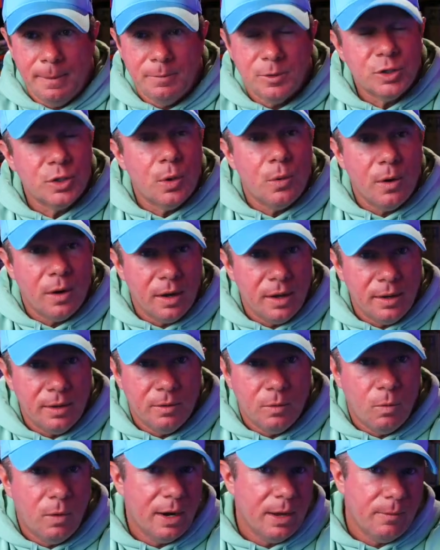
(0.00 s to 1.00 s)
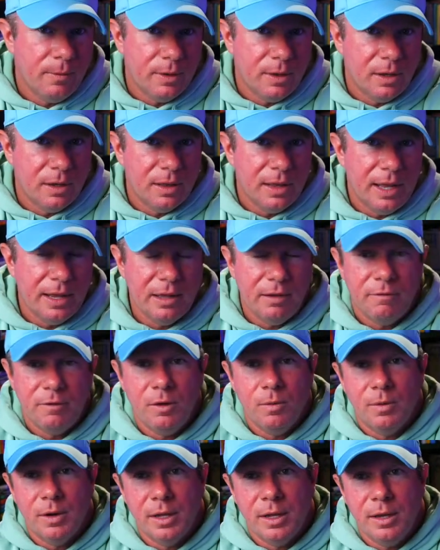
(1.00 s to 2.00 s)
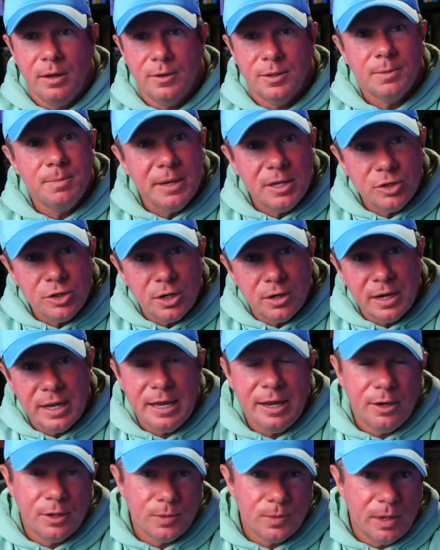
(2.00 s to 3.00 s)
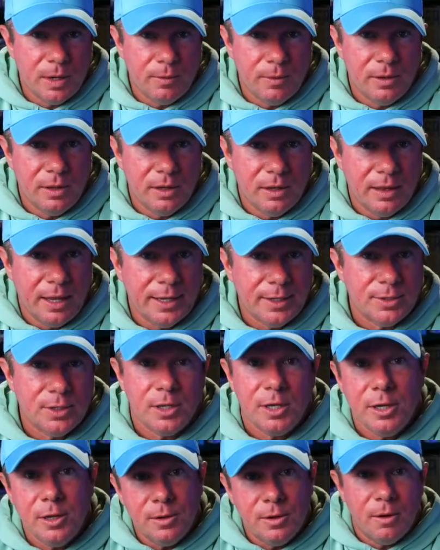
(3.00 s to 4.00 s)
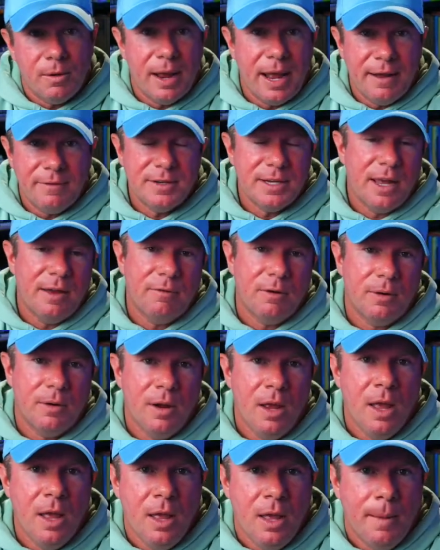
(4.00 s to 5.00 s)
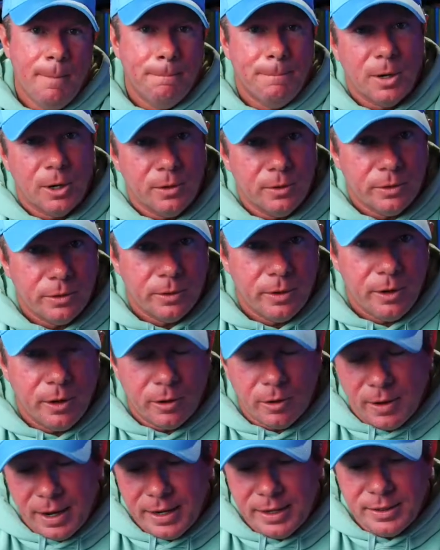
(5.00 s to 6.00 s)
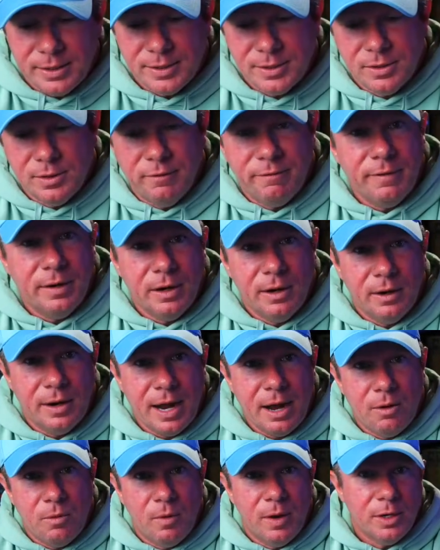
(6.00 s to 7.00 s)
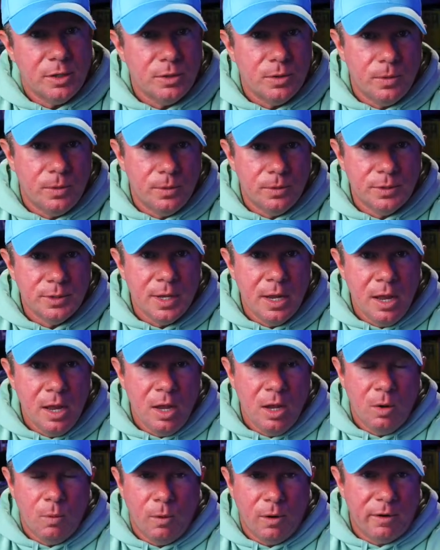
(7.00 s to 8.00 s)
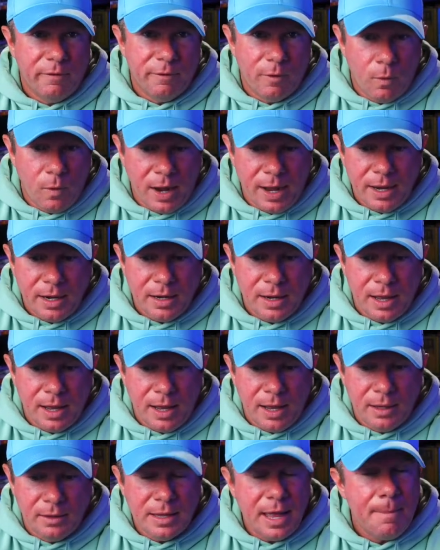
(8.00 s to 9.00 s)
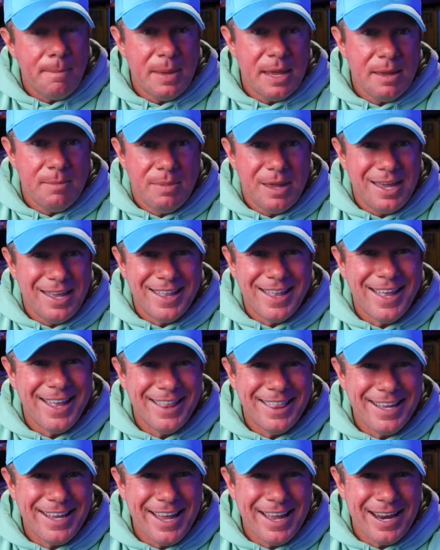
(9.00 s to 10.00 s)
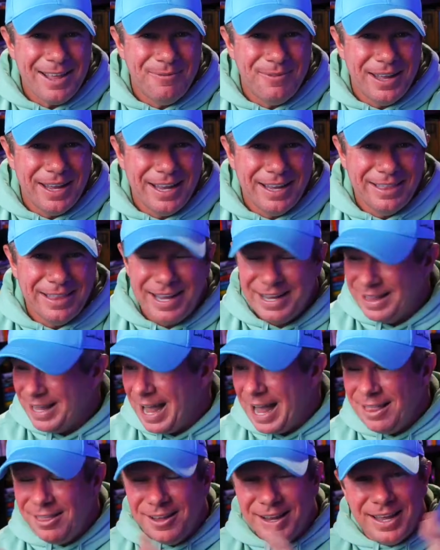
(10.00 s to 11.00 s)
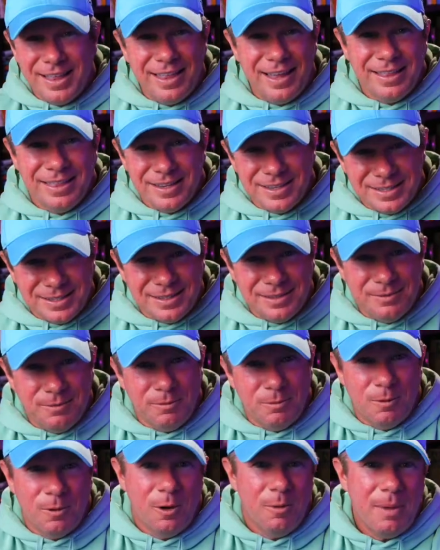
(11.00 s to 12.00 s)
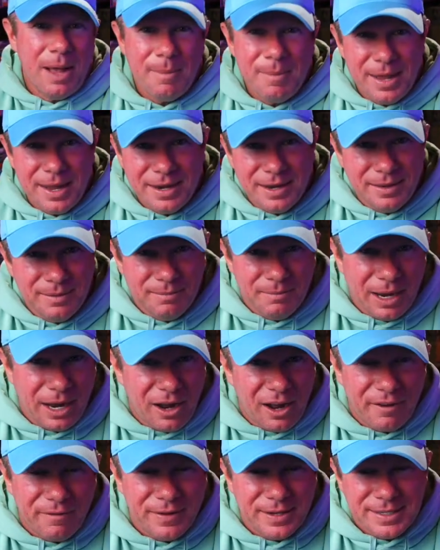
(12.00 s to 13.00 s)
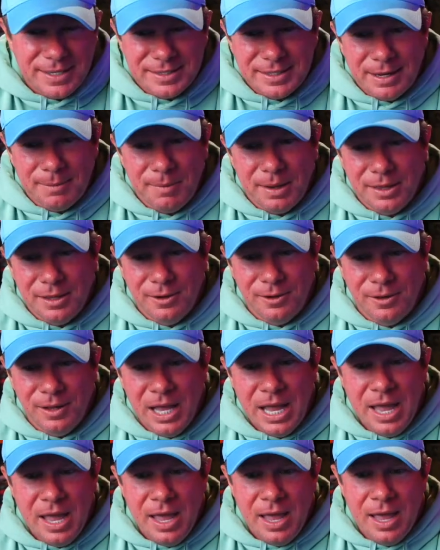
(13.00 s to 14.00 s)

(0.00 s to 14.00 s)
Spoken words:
Sora, what it would look like. If you want to use Midjourney, here's what it would look like. So you don't have to ever burn through your credits to figure out what tools work for what. Let me be the guinea pig. And like, I look at like this room I'm in my office is like my little